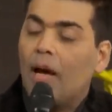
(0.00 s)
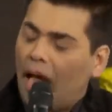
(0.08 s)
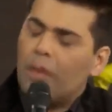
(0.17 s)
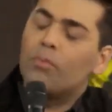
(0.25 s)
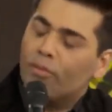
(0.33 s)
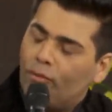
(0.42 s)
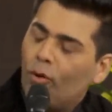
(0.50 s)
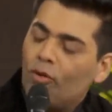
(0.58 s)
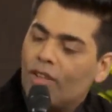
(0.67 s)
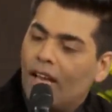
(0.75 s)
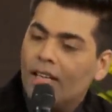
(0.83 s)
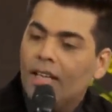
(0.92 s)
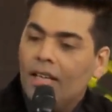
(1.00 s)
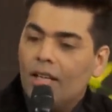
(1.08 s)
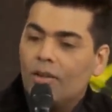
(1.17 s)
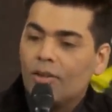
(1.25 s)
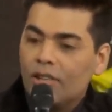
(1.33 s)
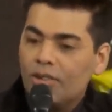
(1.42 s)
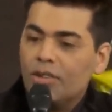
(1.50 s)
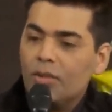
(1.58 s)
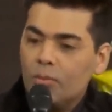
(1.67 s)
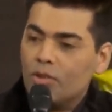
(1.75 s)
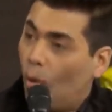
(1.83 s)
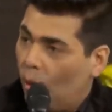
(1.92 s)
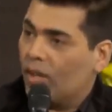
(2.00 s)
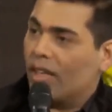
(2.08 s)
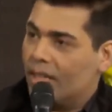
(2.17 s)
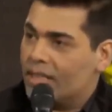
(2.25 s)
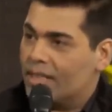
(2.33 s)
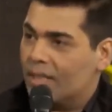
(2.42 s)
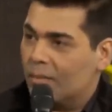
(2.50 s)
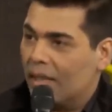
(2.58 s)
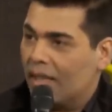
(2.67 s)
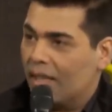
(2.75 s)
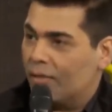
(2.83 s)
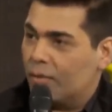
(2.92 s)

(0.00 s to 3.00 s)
and before that, religion was organized in my life.